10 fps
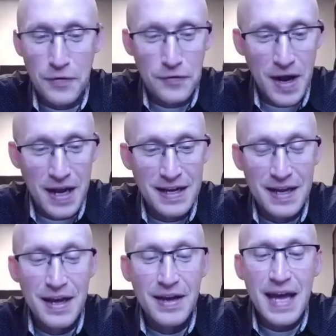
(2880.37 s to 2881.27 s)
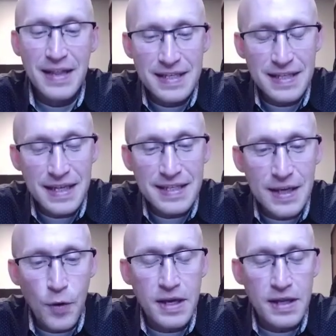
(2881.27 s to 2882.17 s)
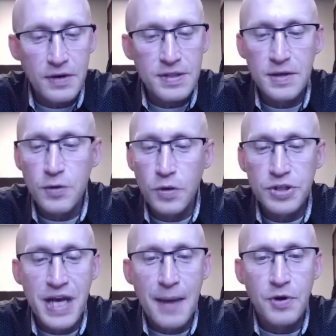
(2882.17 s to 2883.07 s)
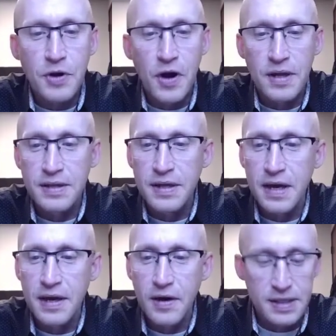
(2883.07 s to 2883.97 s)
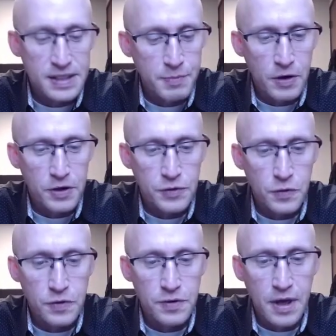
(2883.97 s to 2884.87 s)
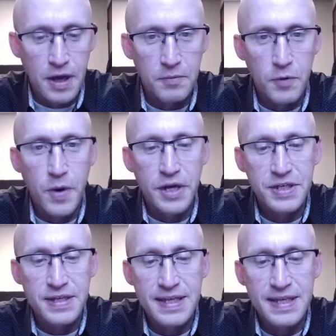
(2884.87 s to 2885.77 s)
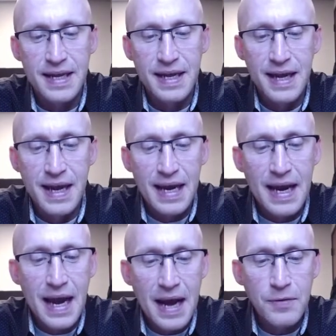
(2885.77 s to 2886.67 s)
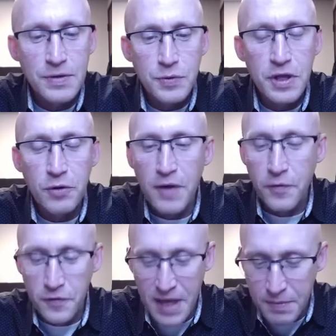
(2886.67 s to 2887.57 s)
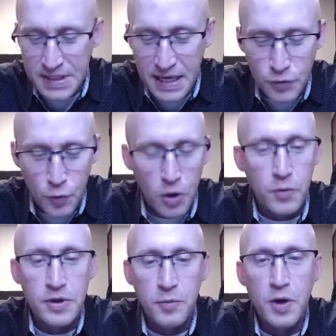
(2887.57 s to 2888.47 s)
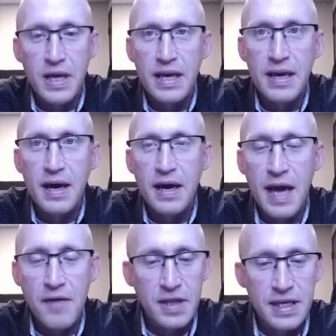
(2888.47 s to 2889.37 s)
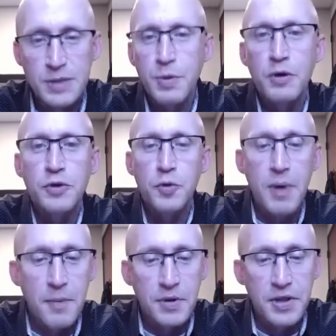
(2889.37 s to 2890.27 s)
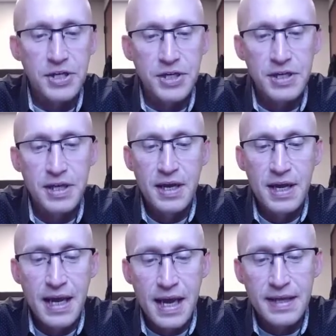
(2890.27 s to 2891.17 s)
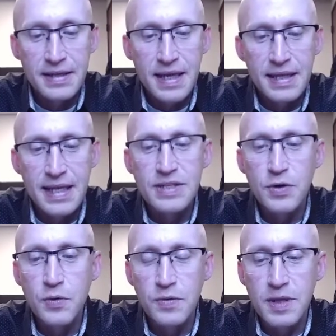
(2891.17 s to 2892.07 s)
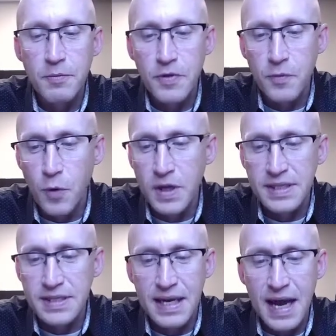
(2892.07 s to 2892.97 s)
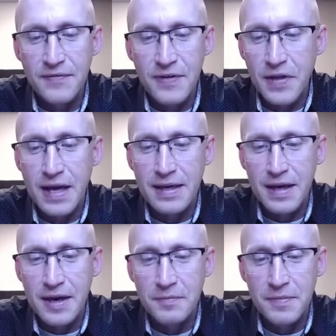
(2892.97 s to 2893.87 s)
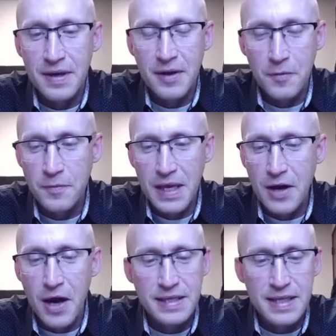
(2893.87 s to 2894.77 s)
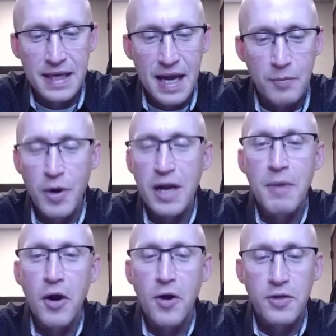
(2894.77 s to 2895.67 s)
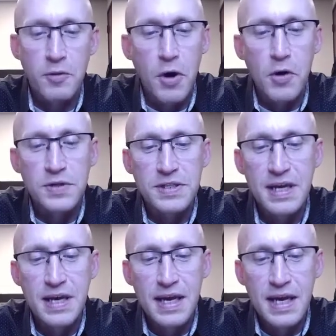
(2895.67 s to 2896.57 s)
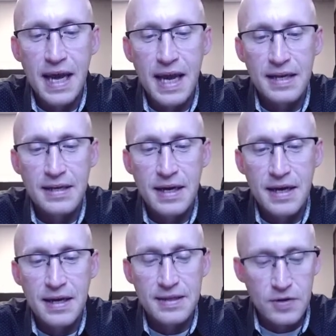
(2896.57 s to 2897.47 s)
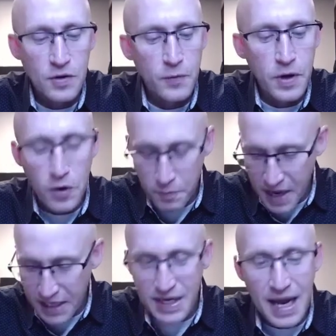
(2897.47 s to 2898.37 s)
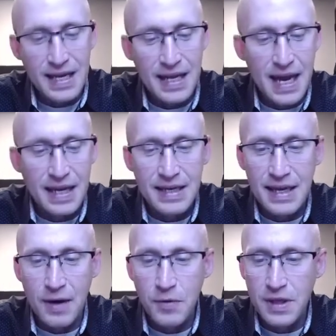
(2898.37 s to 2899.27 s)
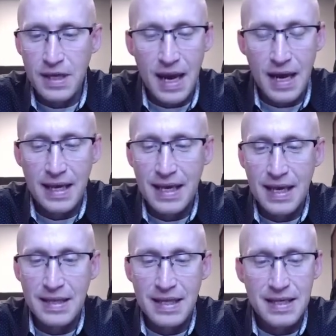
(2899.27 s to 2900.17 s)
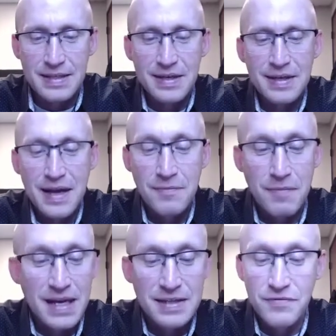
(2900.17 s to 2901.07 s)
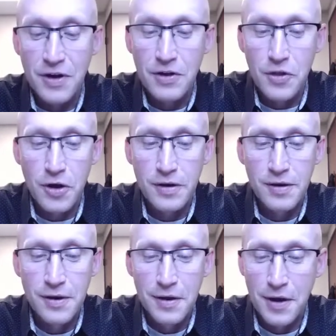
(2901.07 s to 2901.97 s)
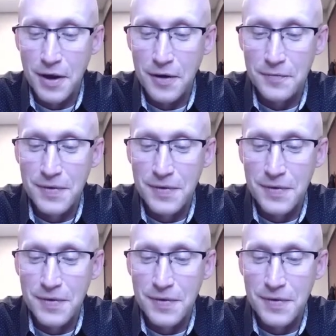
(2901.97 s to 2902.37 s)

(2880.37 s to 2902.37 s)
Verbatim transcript: right okay let's let's go into there's a whole chapter on uh, on spiritual um, questions and and I, I, was really grateful for that because I do work with a pretty uh, heavily spiritual population, and and these are some of the ones that I feel like, um, being honest, they kind of break my heart the most. And uh, so if we go to page 98, and I really, I again, these I, mine isn't very long. Um,